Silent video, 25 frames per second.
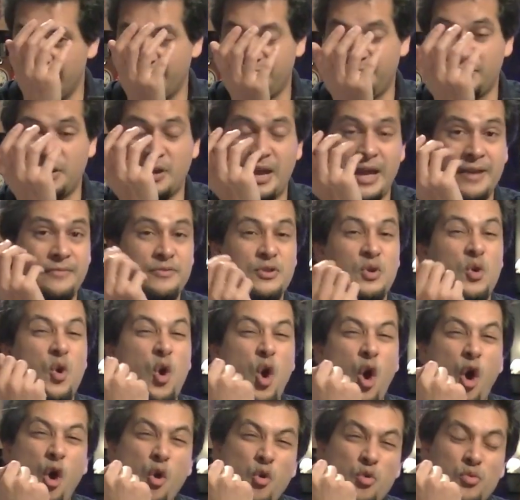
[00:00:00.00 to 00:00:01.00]
you have your
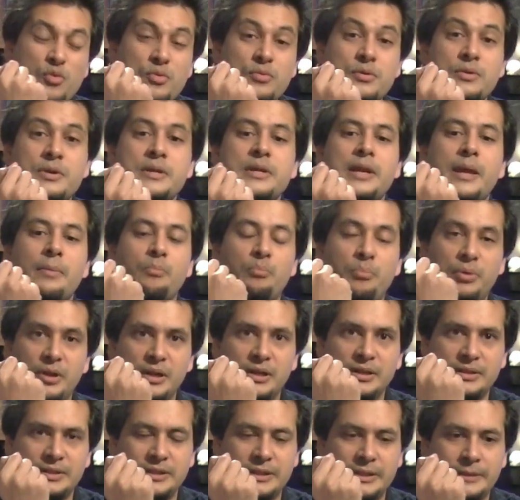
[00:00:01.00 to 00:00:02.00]
own
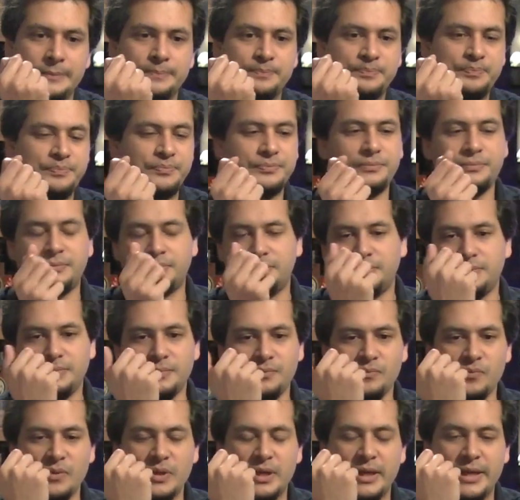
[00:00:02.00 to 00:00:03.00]
ability
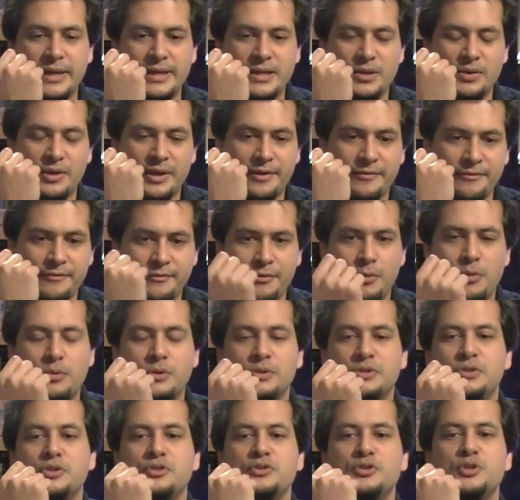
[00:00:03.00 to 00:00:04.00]
and you can
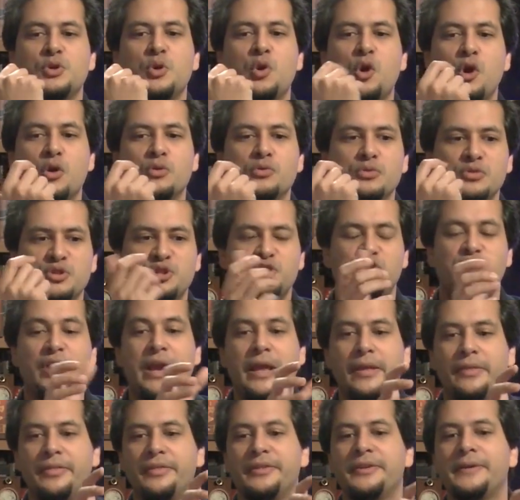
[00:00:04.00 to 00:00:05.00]
focus on your own
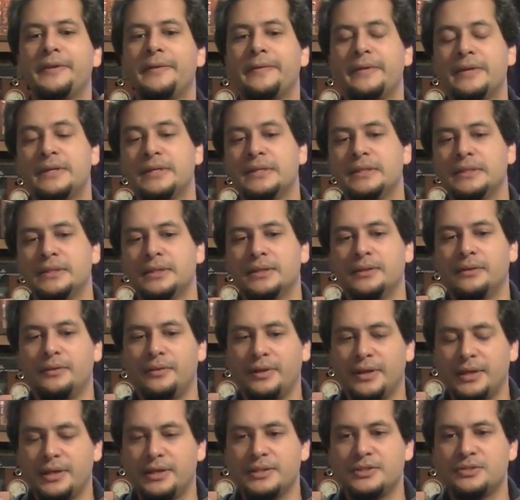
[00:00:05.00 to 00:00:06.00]
strength. I
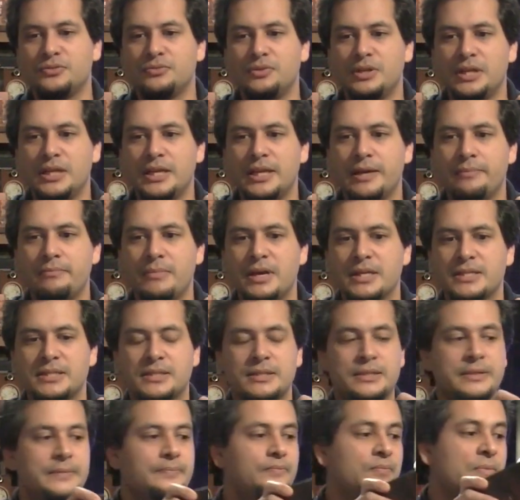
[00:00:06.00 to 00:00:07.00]
think it's really a
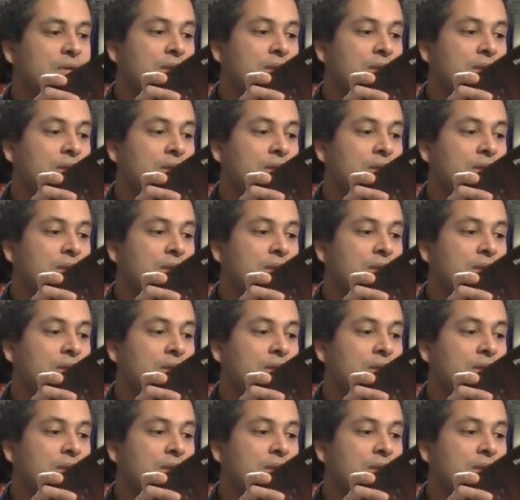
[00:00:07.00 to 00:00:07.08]
must.